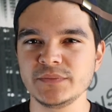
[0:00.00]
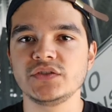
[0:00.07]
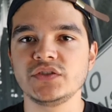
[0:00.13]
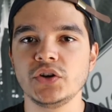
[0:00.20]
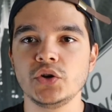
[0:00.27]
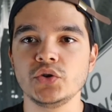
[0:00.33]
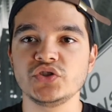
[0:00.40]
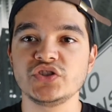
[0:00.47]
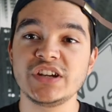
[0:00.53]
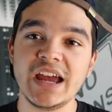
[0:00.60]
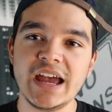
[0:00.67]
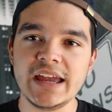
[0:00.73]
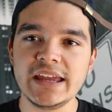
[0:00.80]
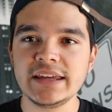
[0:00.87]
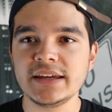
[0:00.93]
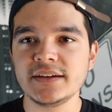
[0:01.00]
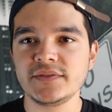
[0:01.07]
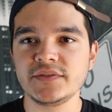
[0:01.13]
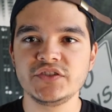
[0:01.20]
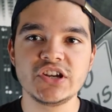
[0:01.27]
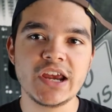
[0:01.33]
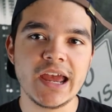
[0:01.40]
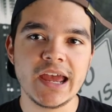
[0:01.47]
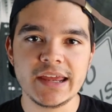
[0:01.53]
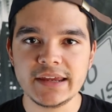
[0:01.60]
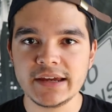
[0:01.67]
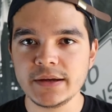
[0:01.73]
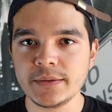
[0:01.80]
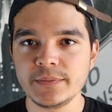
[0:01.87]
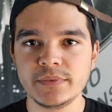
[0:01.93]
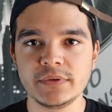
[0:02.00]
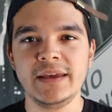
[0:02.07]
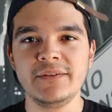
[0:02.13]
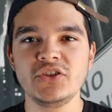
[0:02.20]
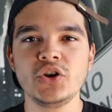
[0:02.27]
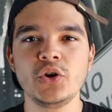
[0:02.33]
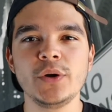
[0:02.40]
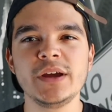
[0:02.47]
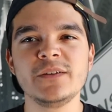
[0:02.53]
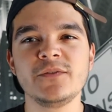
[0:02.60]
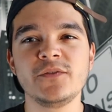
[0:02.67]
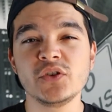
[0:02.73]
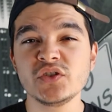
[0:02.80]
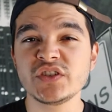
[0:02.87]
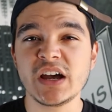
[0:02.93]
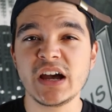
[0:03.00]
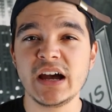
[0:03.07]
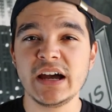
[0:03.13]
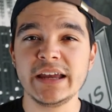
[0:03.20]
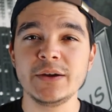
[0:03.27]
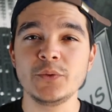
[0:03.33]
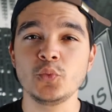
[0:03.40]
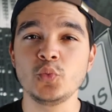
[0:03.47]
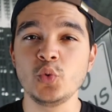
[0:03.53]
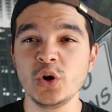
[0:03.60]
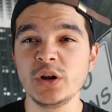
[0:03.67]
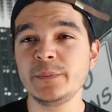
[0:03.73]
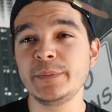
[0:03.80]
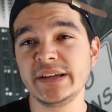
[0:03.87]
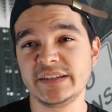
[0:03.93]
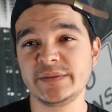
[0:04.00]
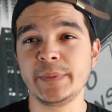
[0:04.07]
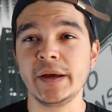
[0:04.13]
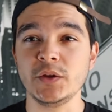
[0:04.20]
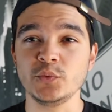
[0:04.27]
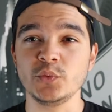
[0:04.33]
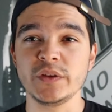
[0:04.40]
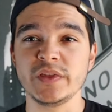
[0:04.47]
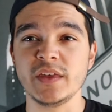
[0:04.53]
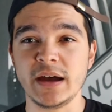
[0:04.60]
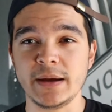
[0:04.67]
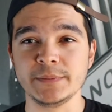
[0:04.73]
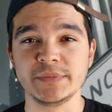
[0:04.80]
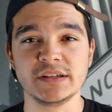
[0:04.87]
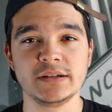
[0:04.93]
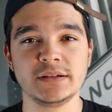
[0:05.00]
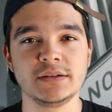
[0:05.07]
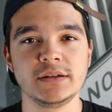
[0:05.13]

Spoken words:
So shayif, jayib, even though in fusha it would be spelled with the hamza.